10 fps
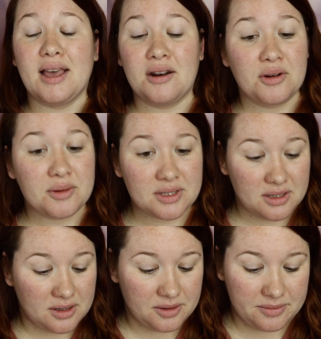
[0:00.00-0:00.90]
I don't know what to
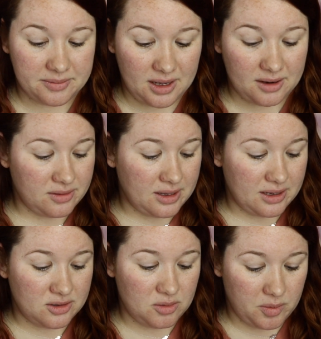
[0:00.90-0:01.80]
tell you. I don't
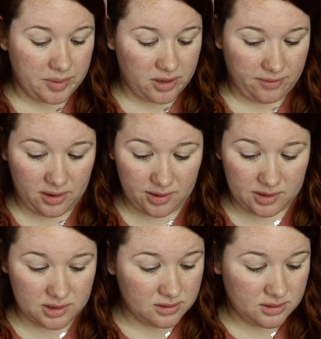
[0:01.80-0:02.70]
like super pale
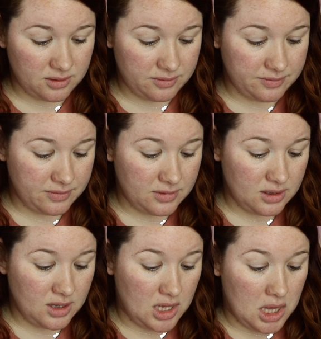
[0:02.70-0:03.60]
foundation, so
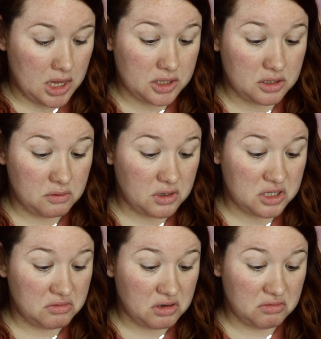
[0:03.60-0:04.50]
this is what
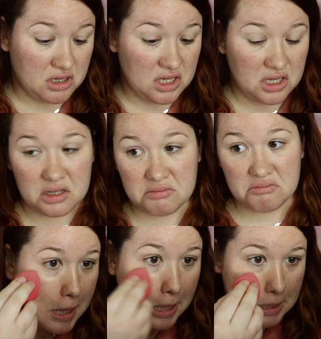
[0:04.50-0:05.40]
you're gonna get.
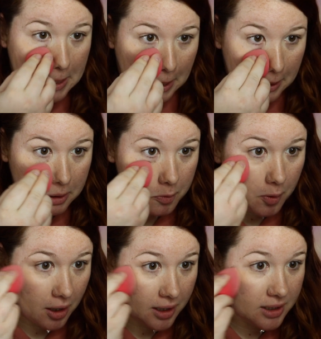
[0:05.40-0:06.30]
And another
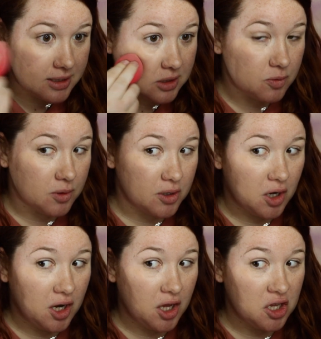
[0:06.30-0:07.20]
product, since we're
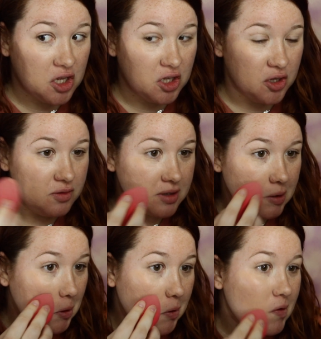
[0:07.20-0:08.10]
using
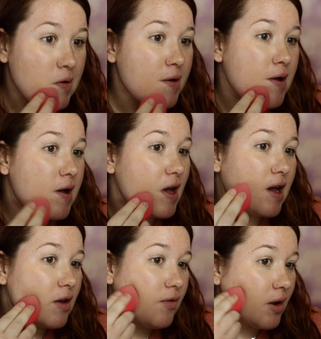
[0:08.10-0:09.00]
it,
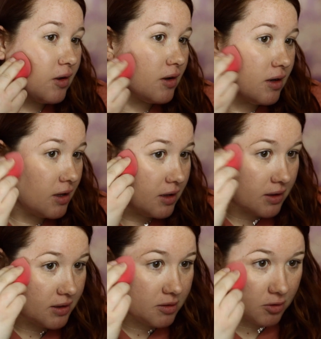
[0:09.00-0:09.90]
I found
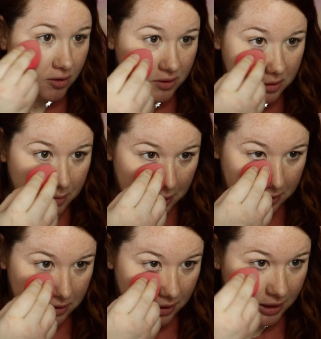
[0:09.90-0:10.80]
this Morphe
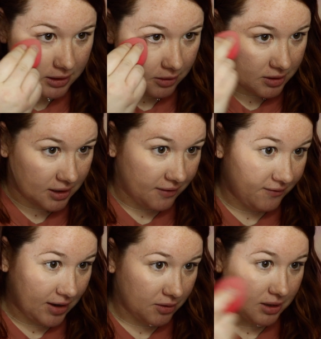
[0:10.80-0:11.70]
sponge. I guess I would say
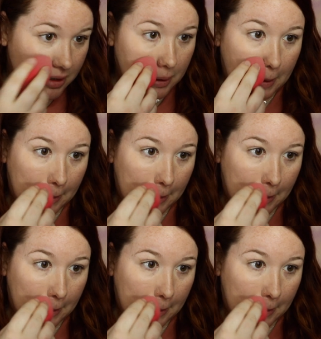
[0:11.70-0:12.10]
found it.